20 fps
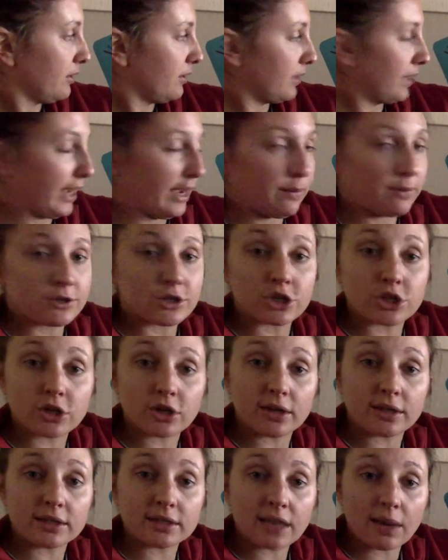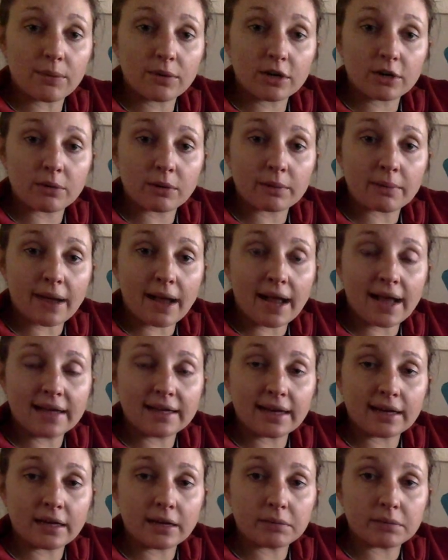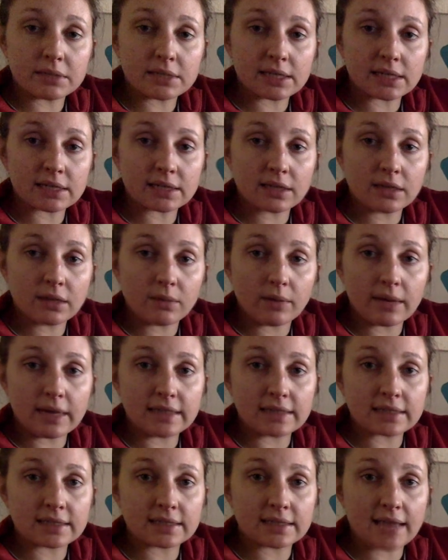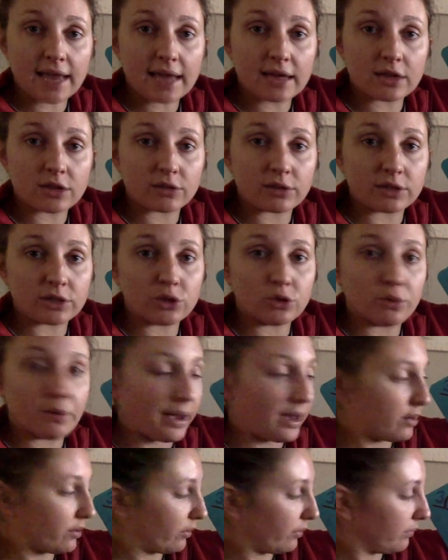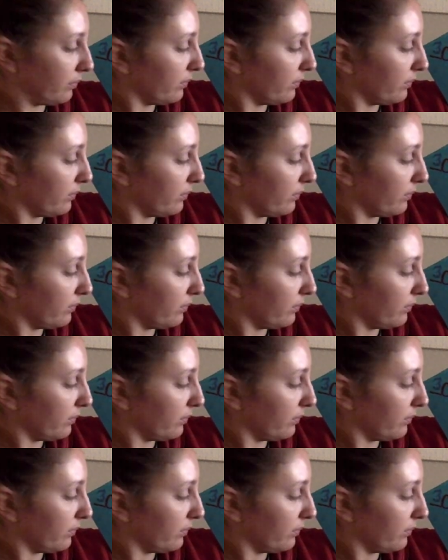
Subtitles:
Okay, which is good because I wanted to bring my iodine up to 6 anyways because it had a 3-2 pattern.